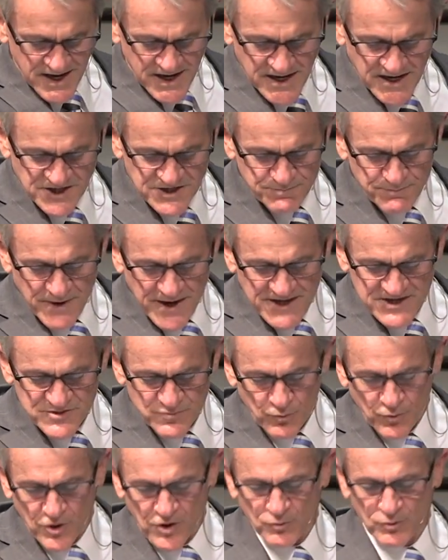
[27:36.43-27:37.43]
Each man's
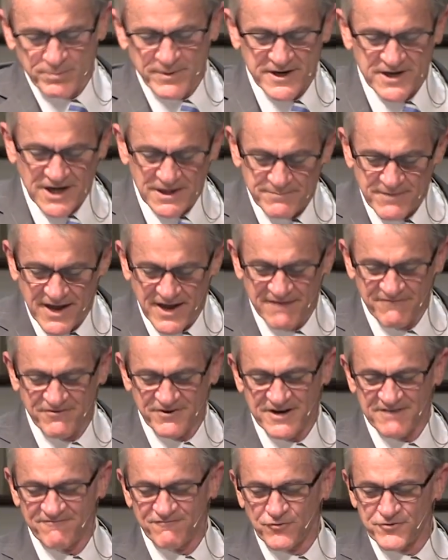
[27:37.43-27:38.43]
work will become
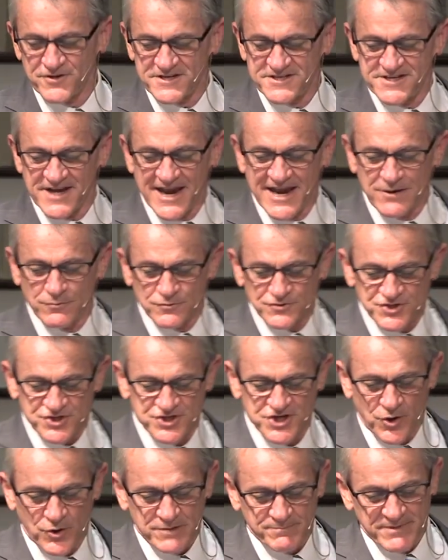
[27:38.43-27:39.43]
evident, for the day will
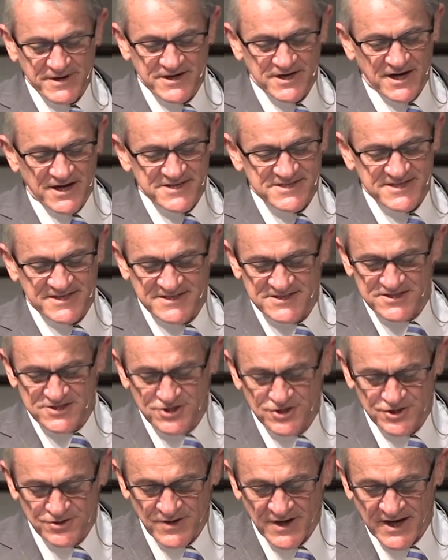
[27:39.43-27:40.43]
show it because it
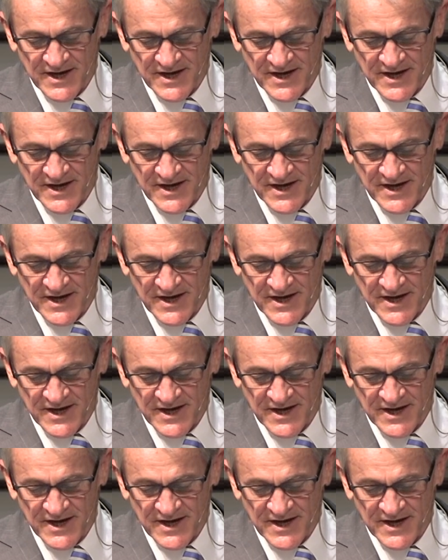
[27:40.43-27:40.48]
too